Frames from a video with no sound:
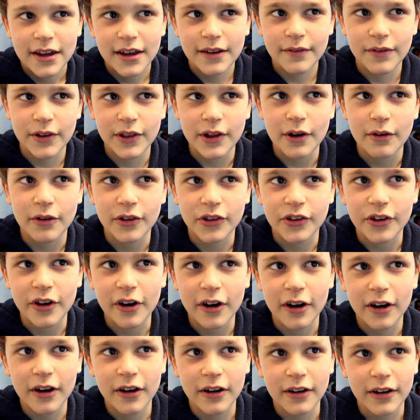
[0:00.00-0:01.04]
even though it's
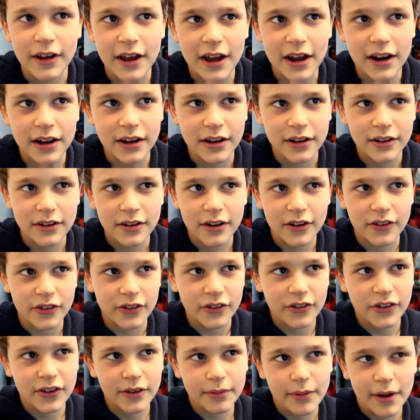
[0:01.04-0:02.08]
hard and it
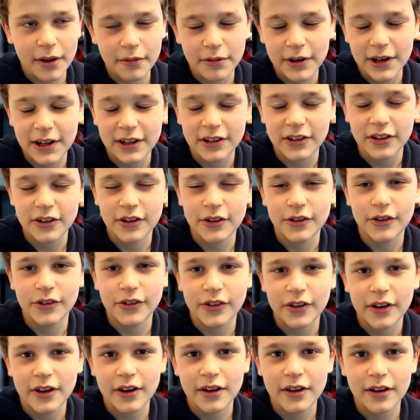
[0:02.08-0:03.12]
doesn't seem like we need to
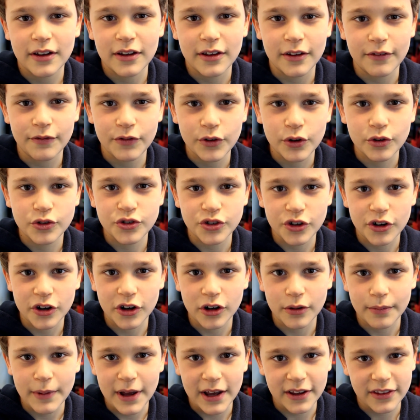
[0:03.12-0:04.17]
use it, in the future
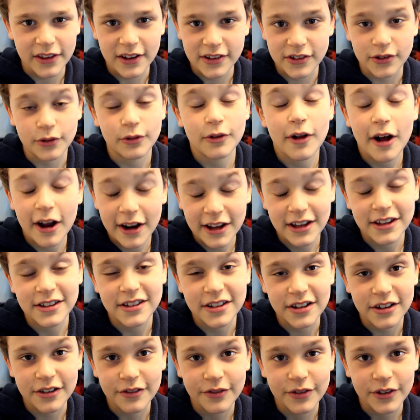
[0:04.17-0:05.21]
it'll make things a lot
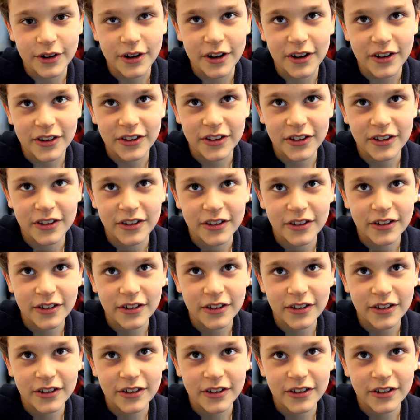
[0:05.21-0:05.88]
easier for us.